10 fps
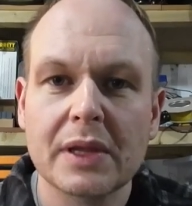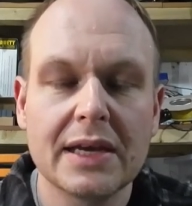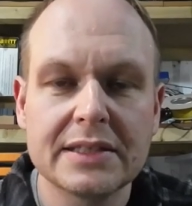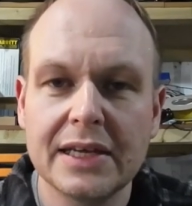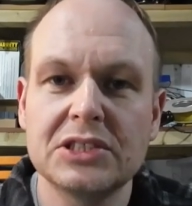
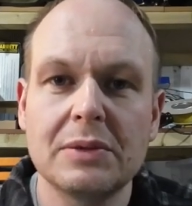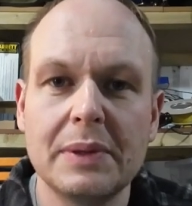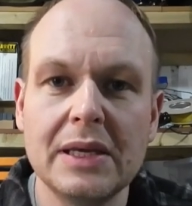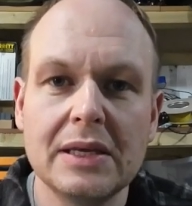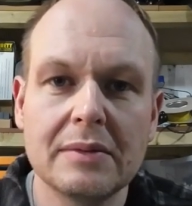It tends to
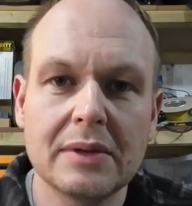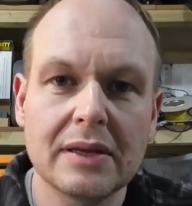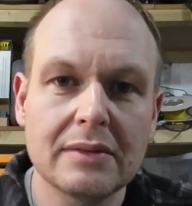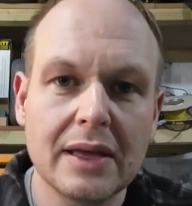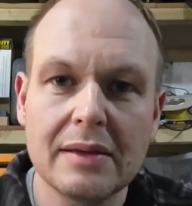be
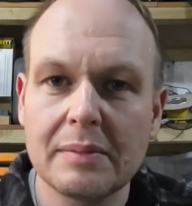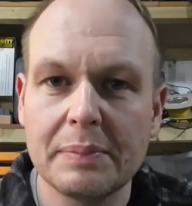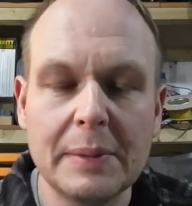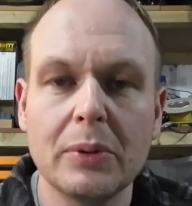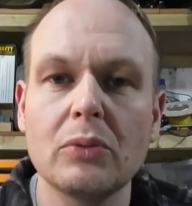
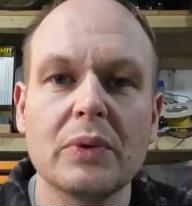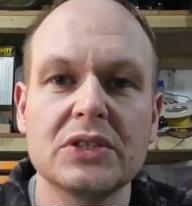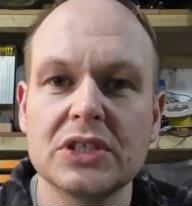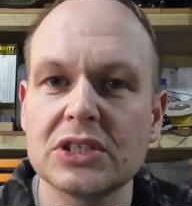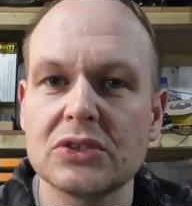people
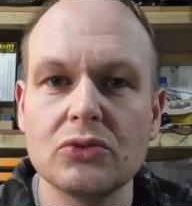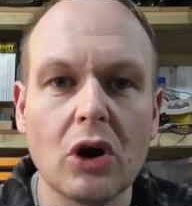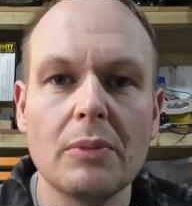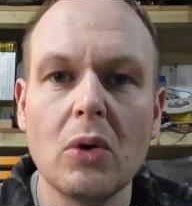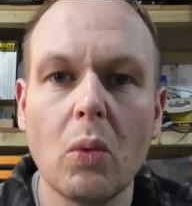with just
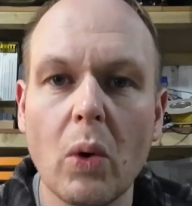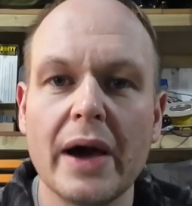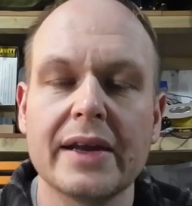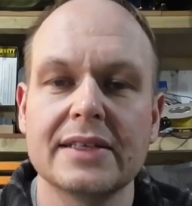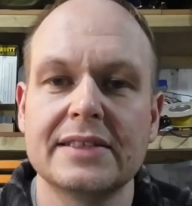normal
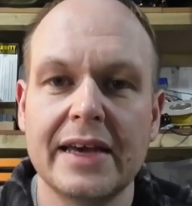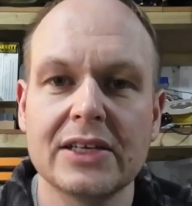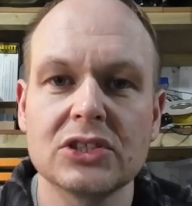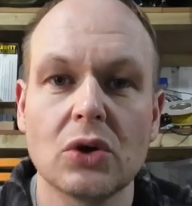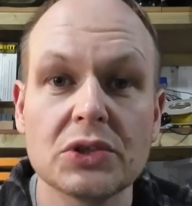wire
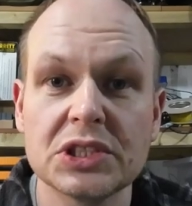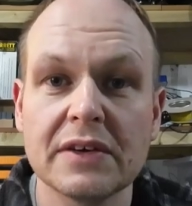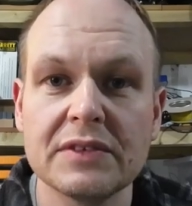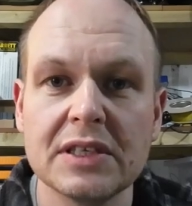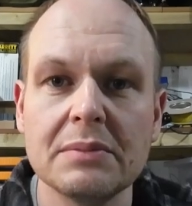antennas on
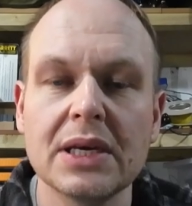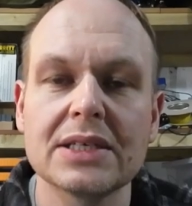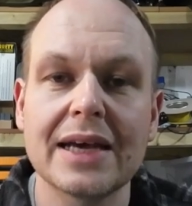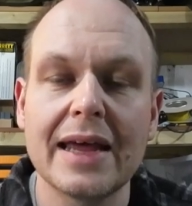17 meters,